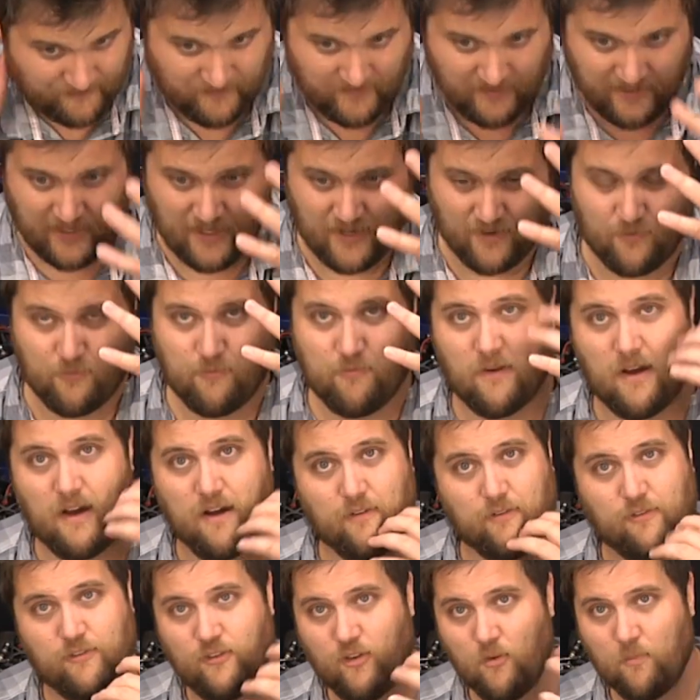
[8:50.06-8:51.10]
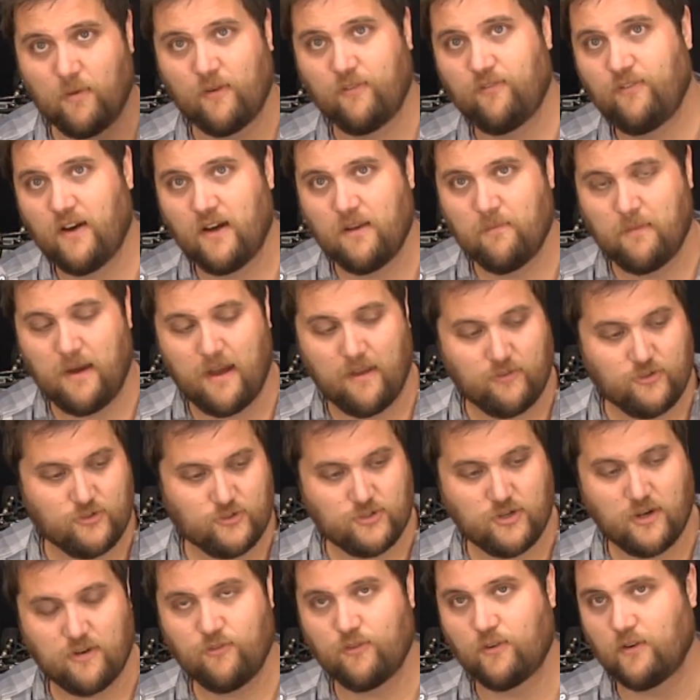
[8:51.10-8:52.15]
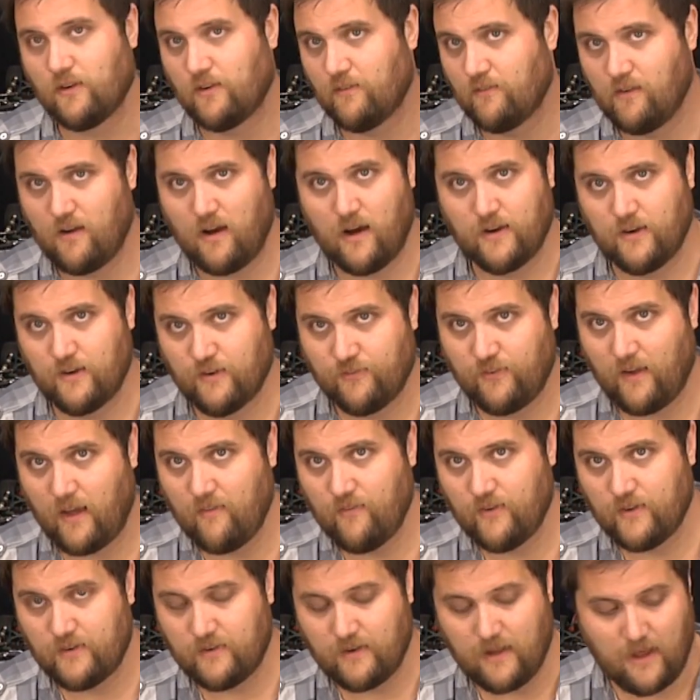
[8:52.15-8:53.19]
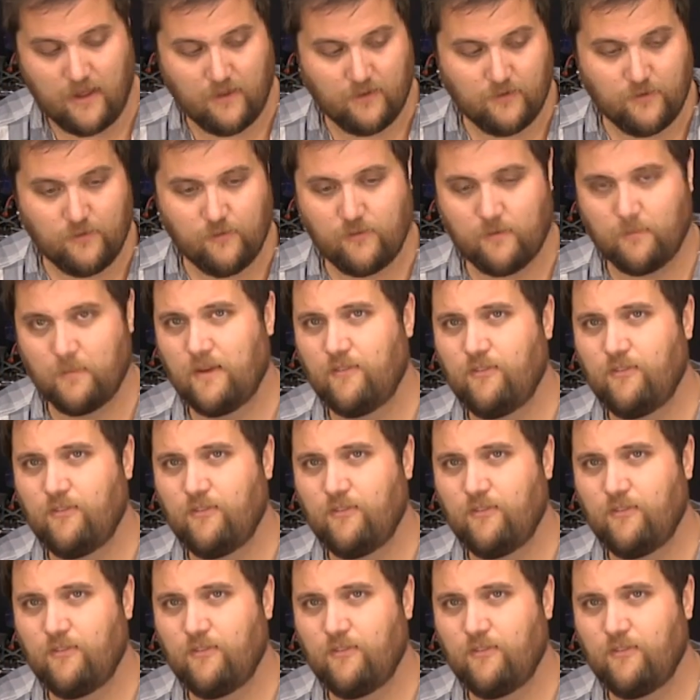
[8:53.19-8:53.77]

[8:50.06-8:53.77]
get a super fun monster truck for under $500.